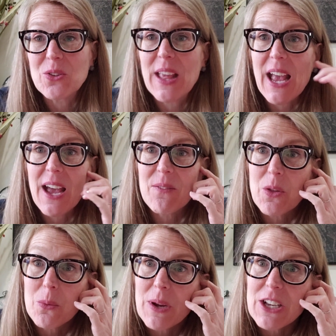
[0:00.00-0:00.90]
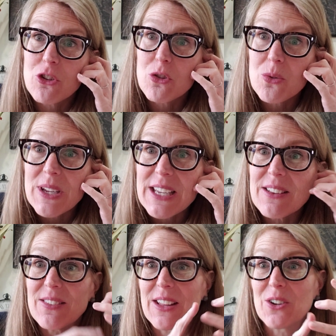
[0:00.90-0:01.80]
Do they have the right
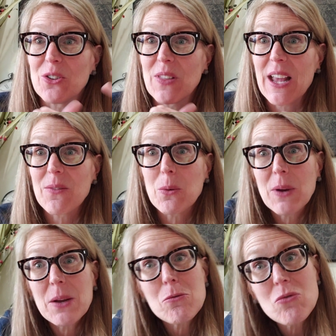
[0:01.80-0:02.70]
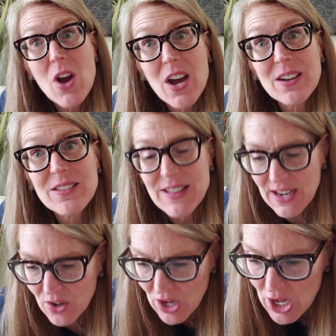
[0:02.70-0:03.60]
trees there? Do they have the right rocks
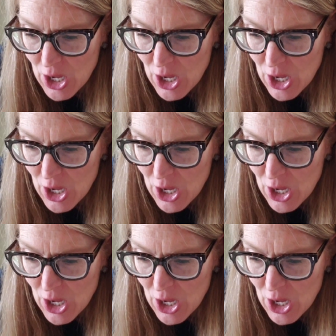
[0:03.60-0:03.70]
there?